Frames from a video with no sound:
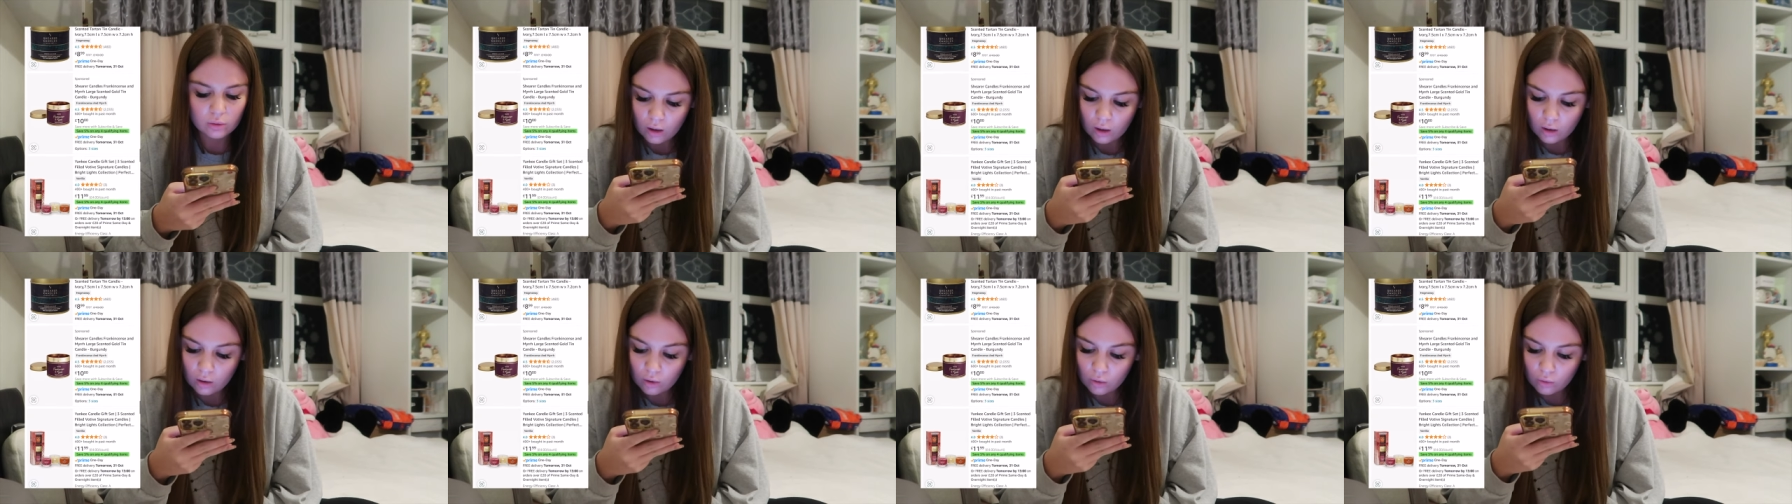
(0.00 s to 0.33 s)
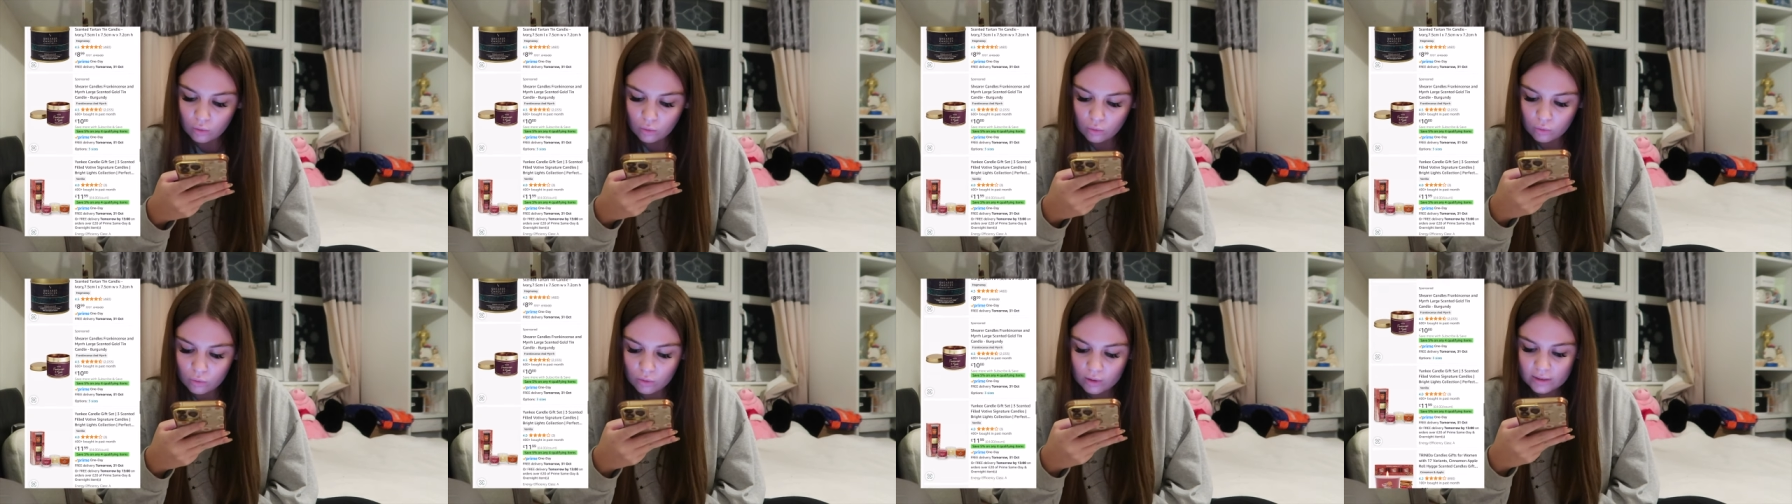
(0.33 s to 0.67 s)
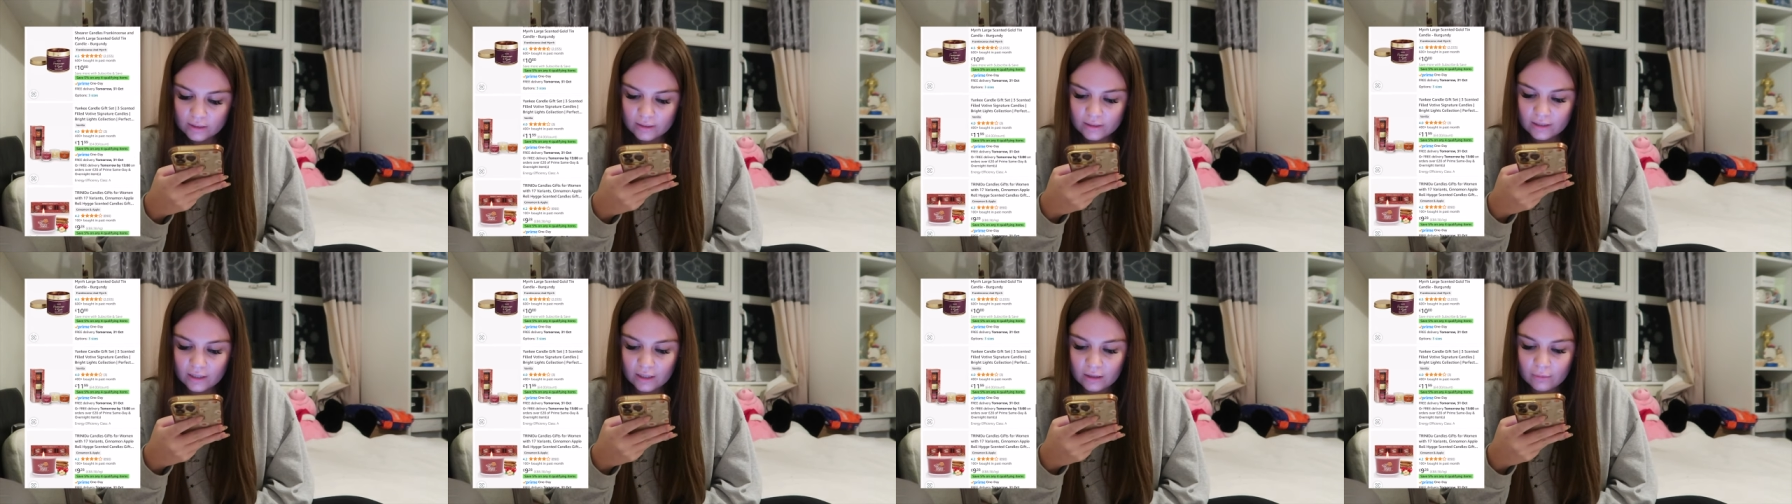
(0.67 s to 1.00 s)
Oh,
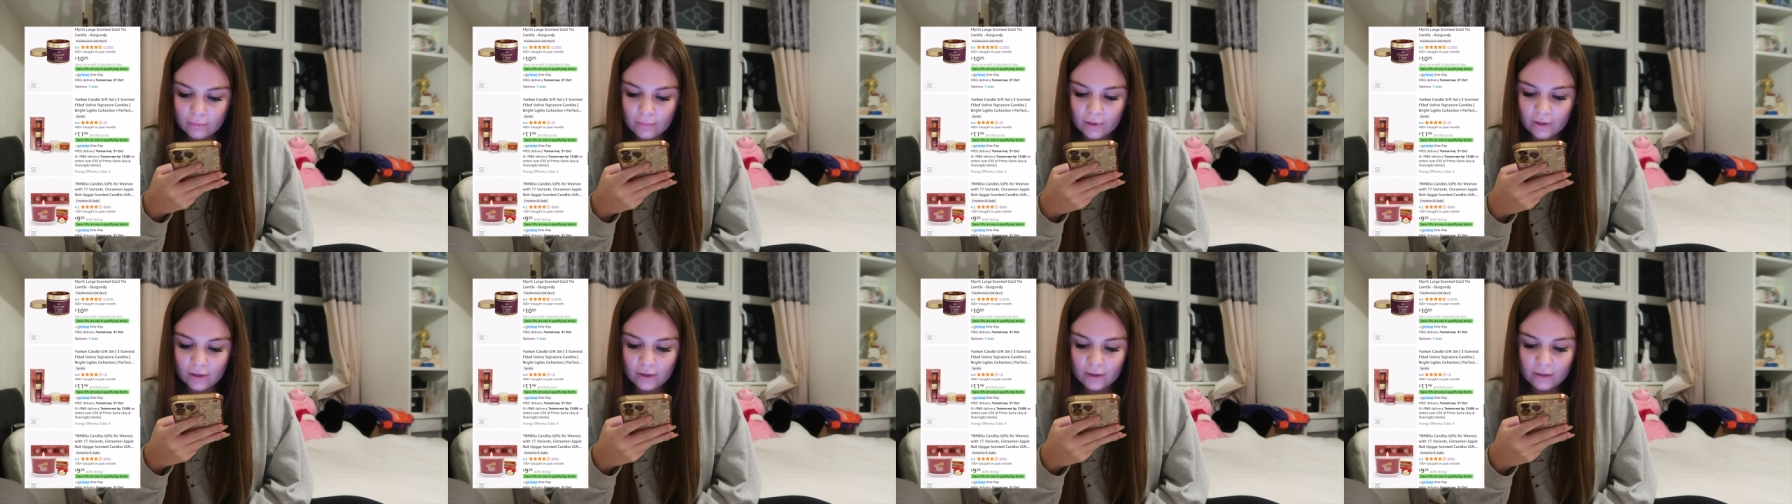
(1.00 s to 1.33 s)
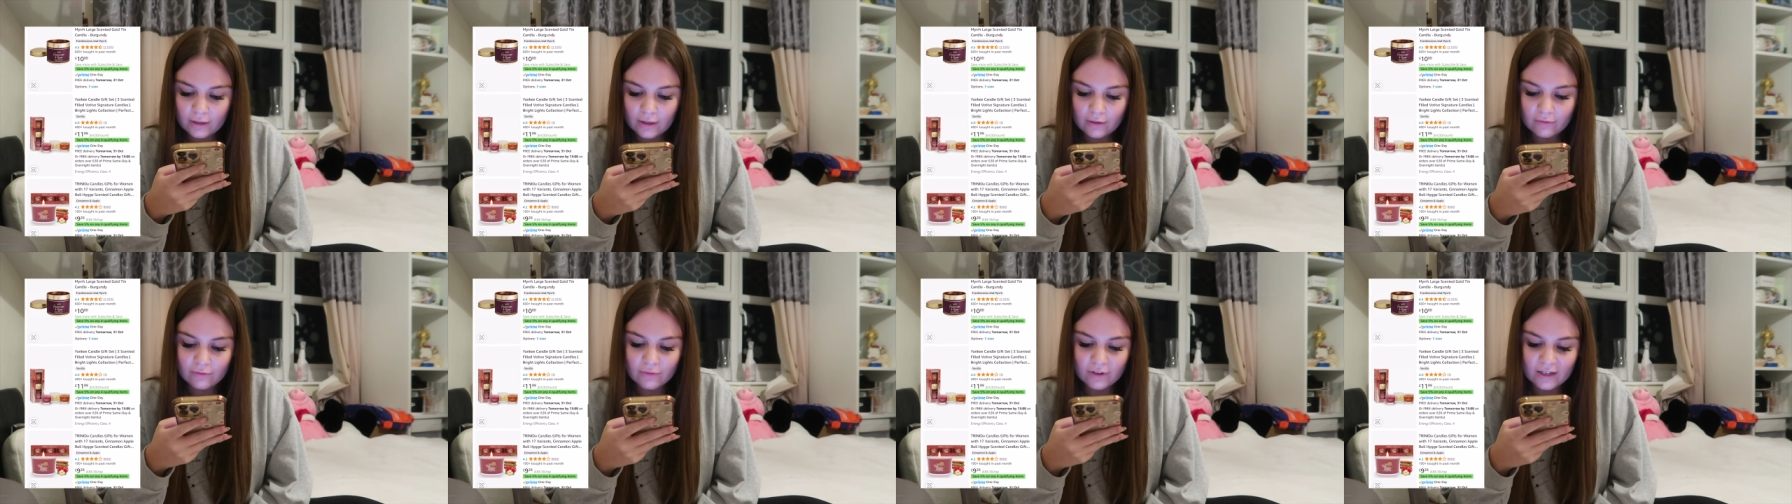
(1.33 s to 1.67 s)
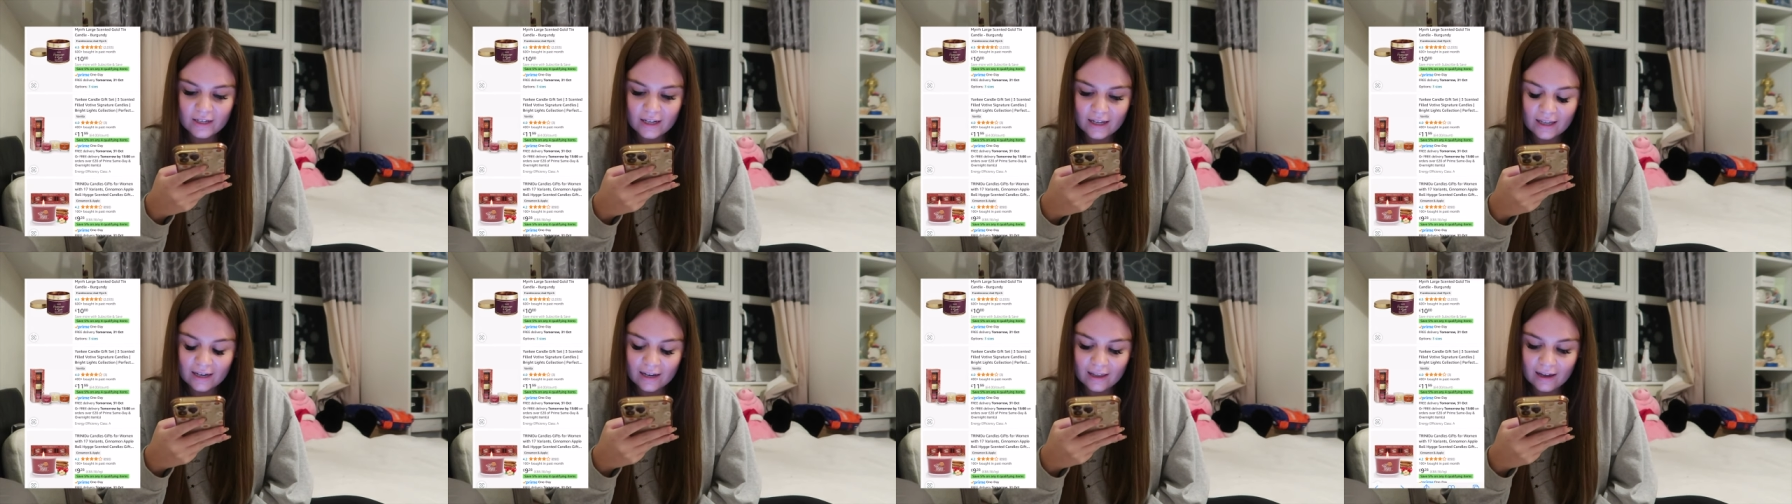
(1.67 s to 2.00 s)
cinnamon,
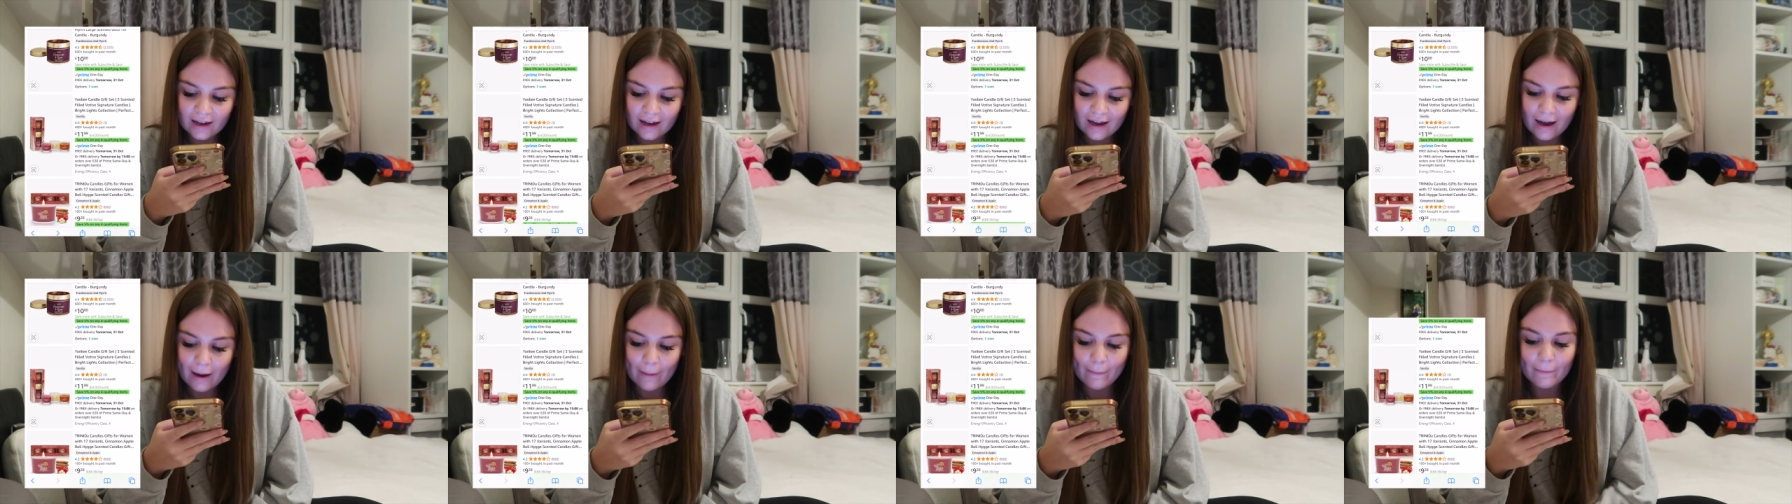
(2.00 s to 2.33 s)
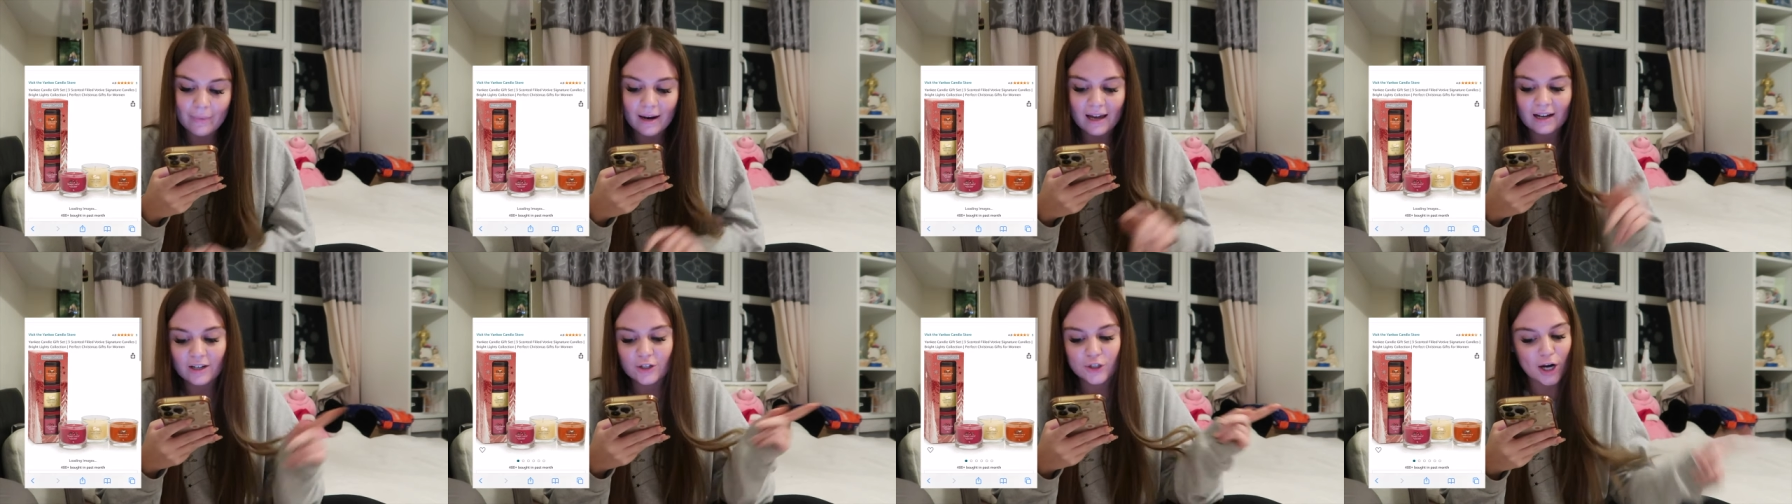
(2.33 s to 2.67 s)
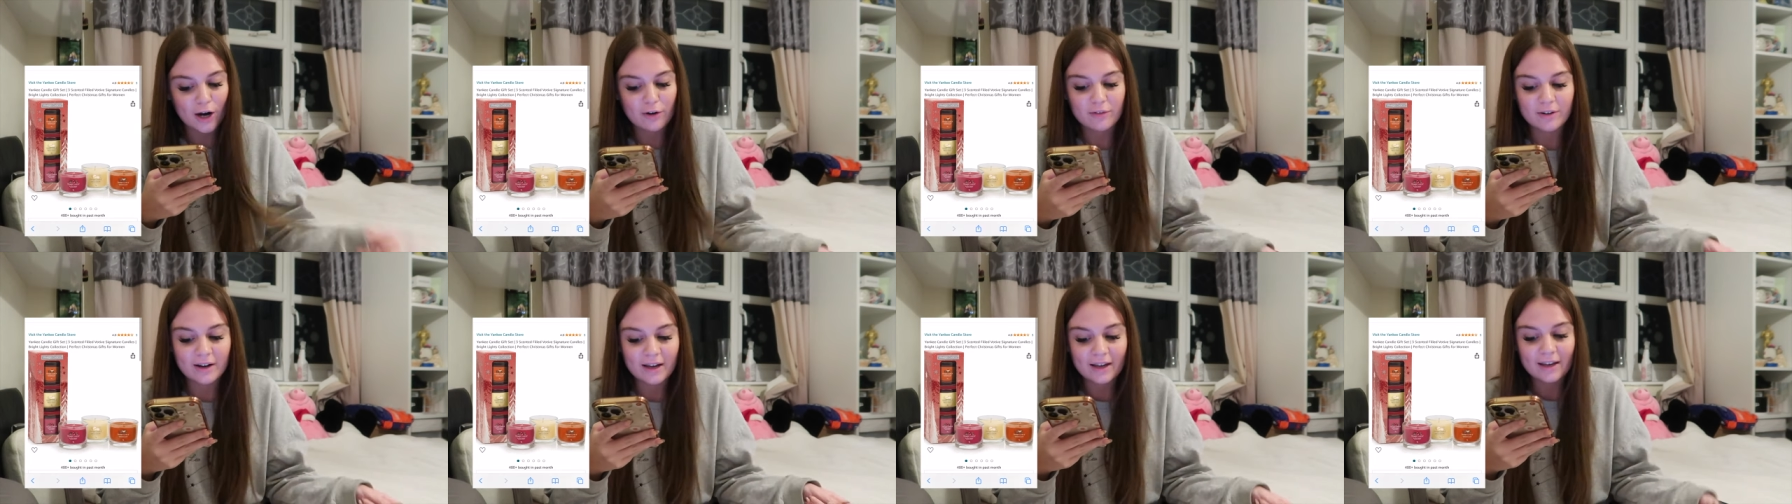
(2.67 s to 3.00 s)
vanilla and black
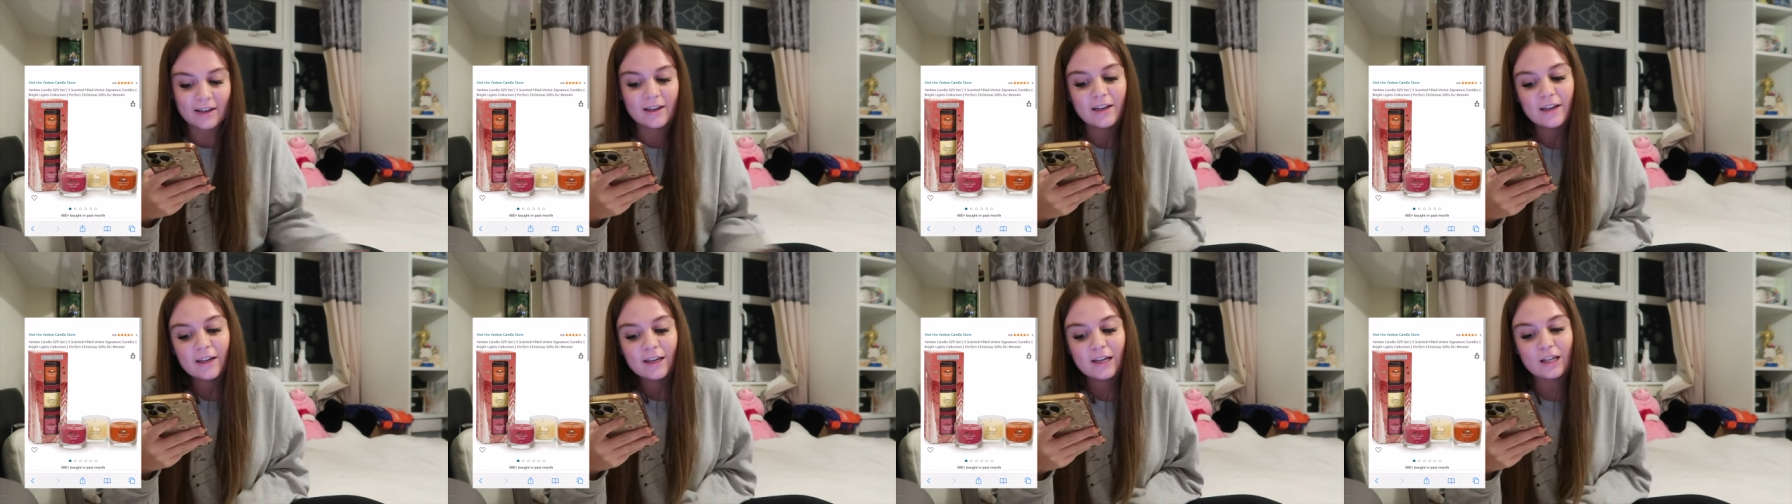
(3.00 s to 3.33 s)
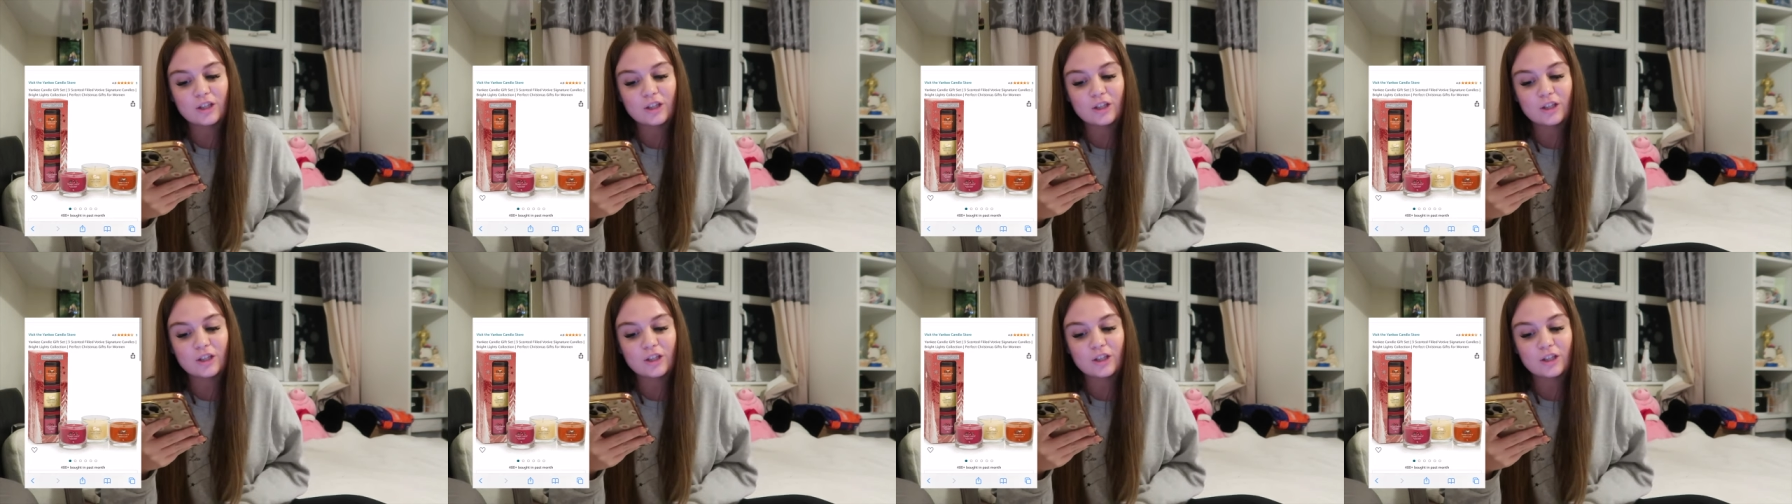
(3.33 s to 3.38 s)
cherry.